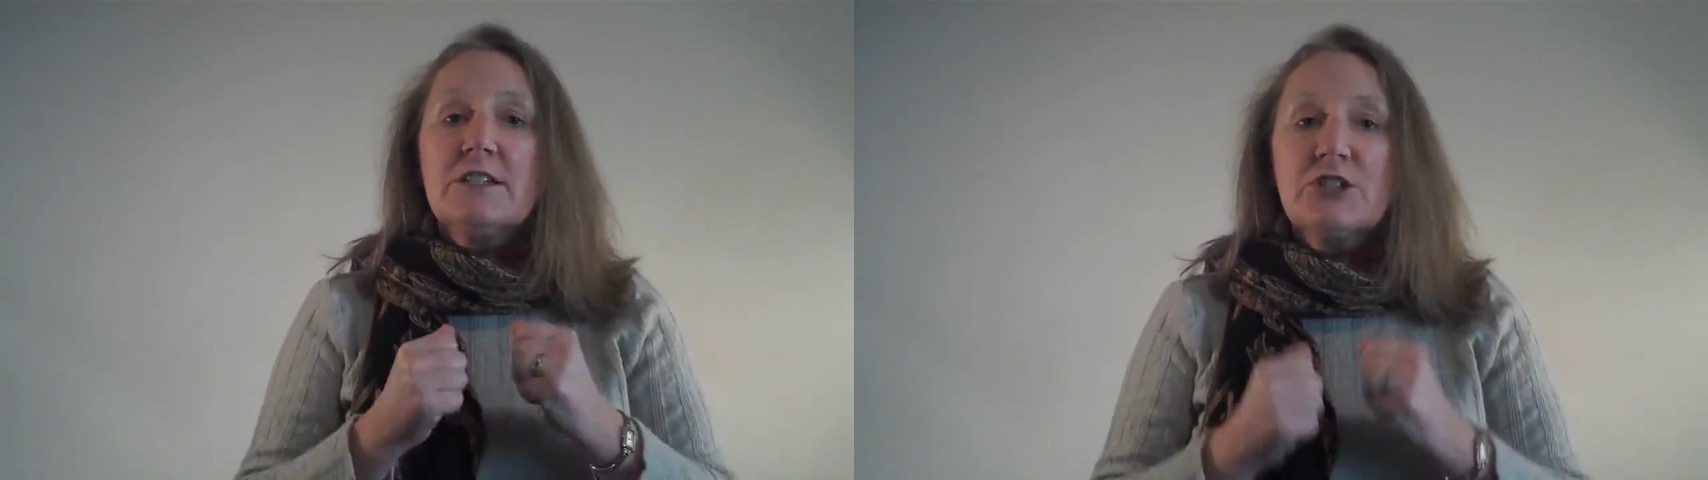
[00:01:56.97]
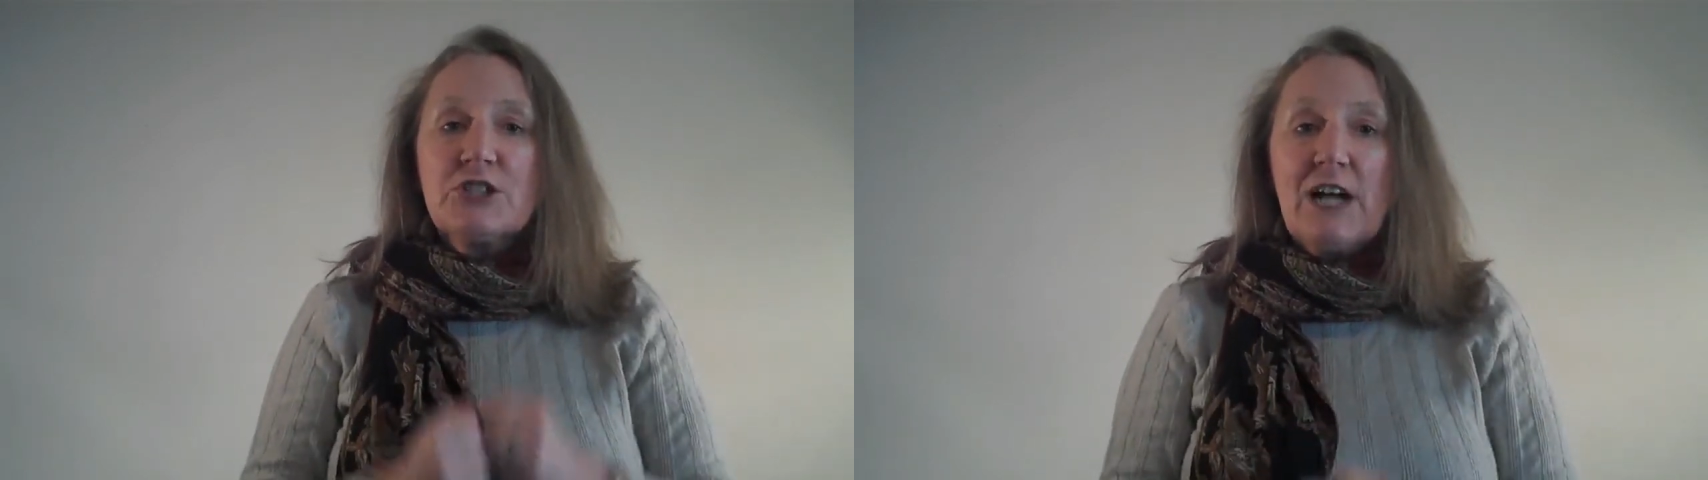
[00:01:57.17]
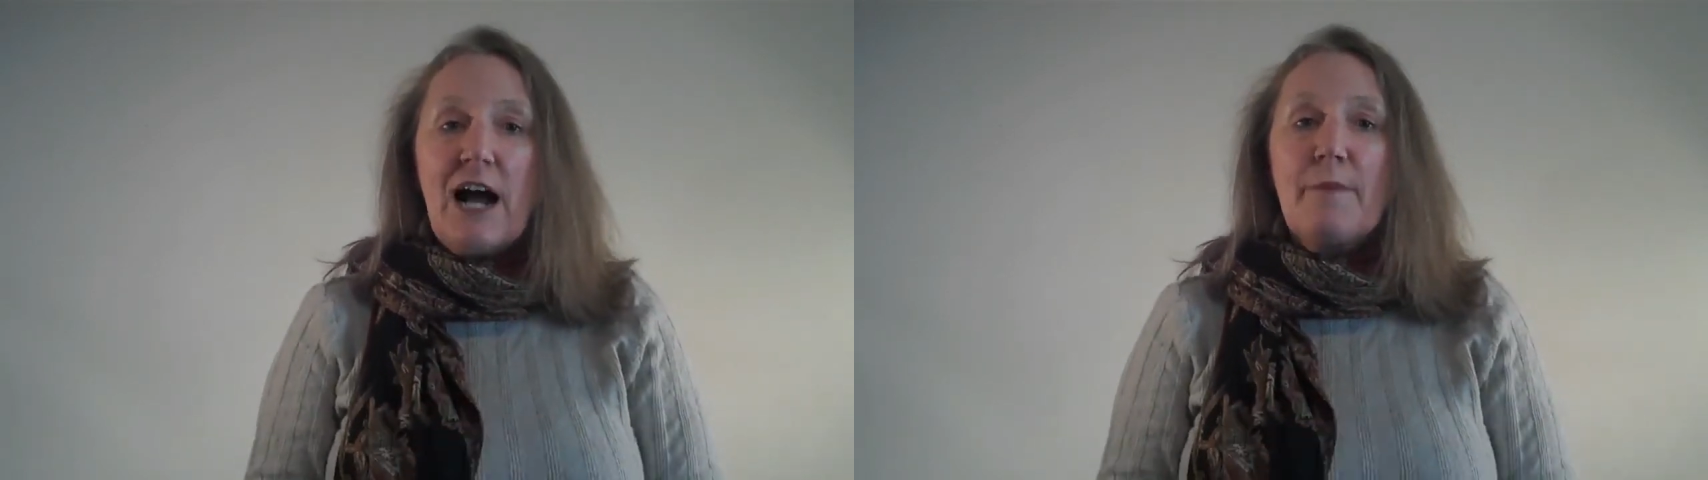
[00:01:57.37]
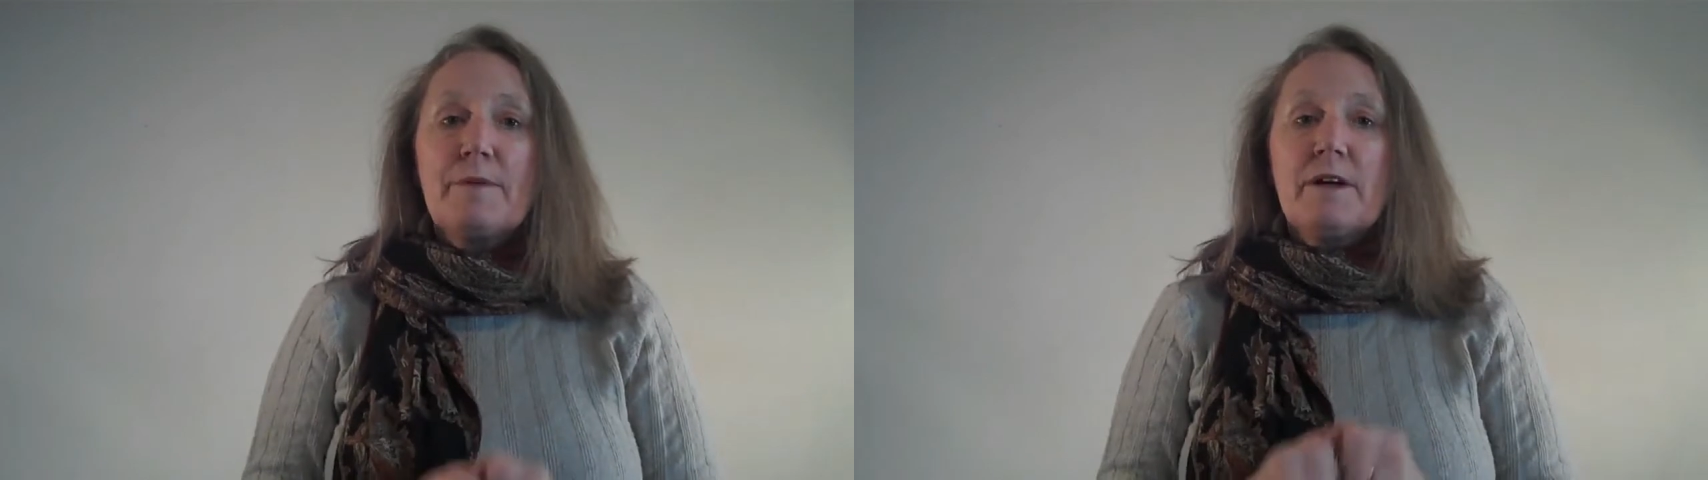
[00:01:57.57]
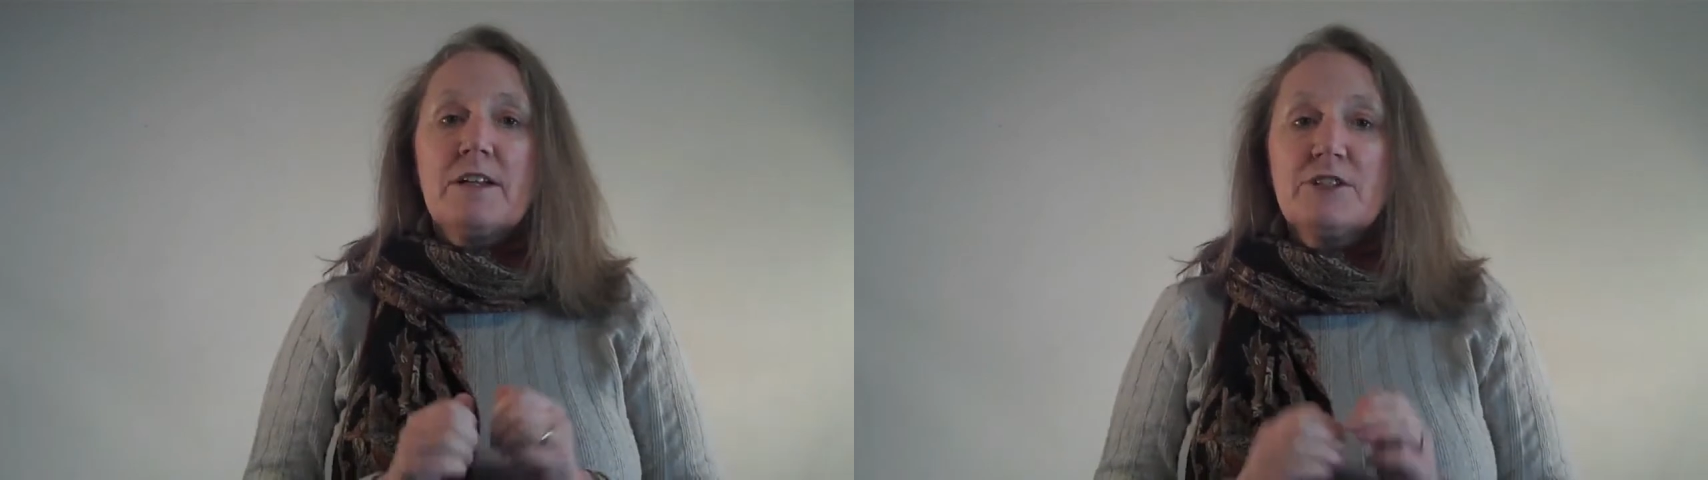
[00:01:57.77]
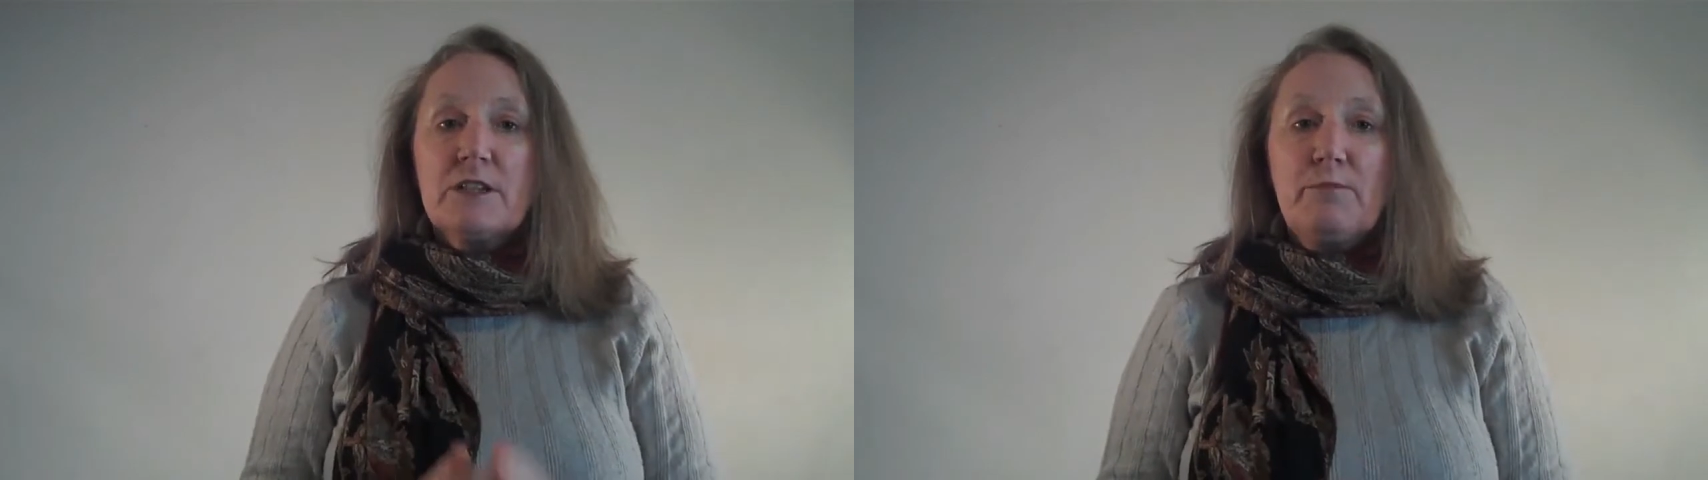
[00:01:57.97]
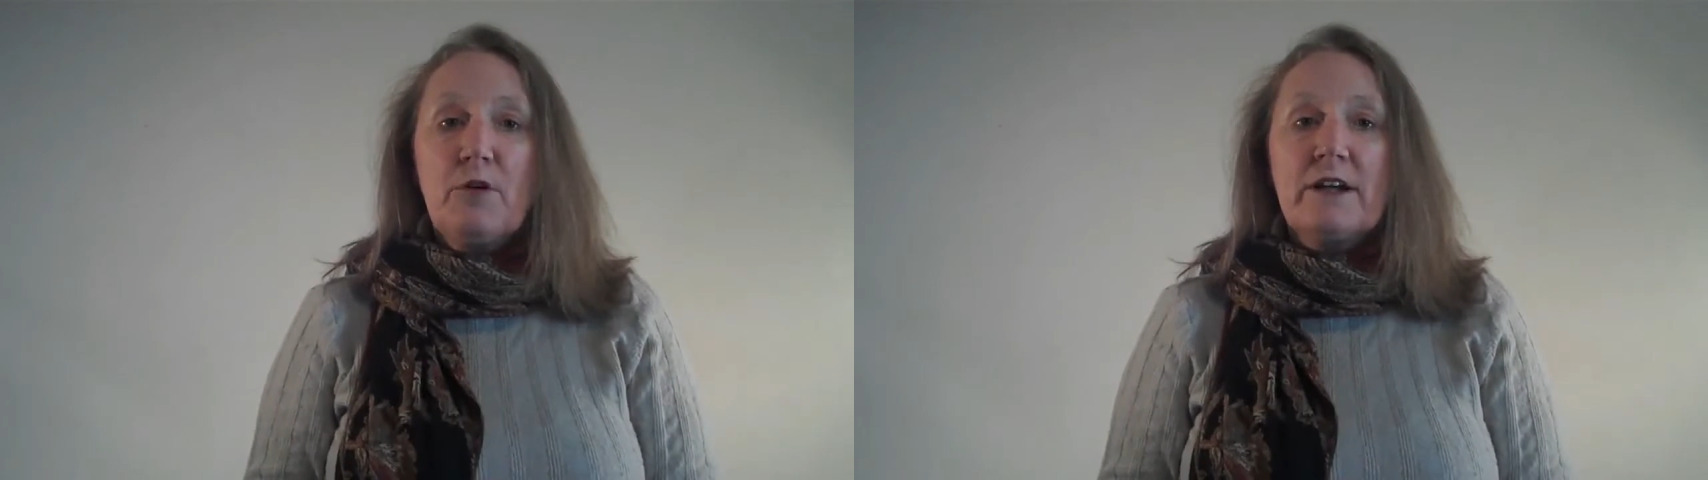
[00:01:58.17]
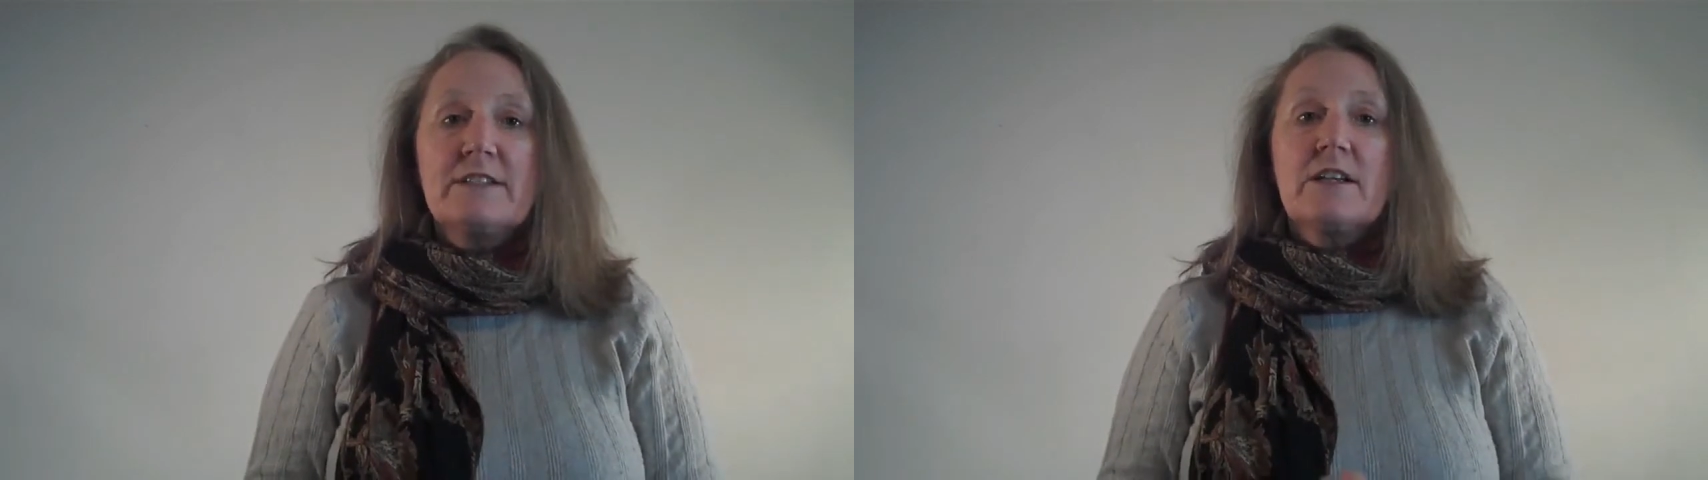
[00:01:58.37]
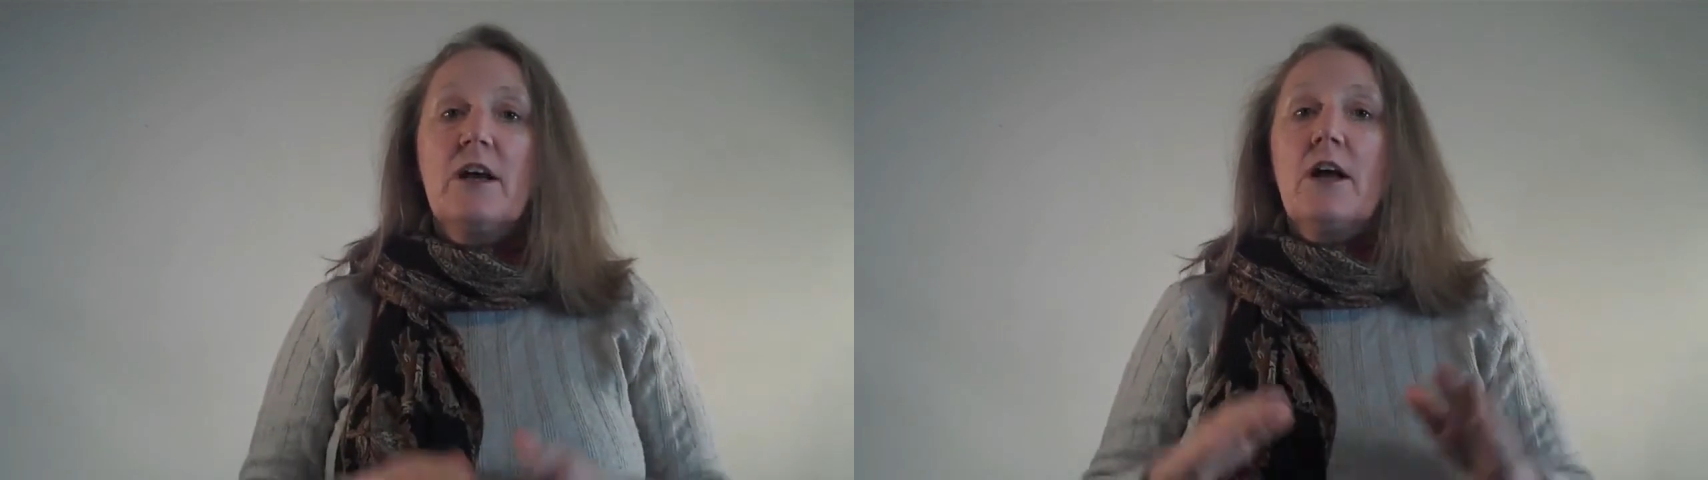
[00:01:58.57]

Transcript: sharp, and to the point.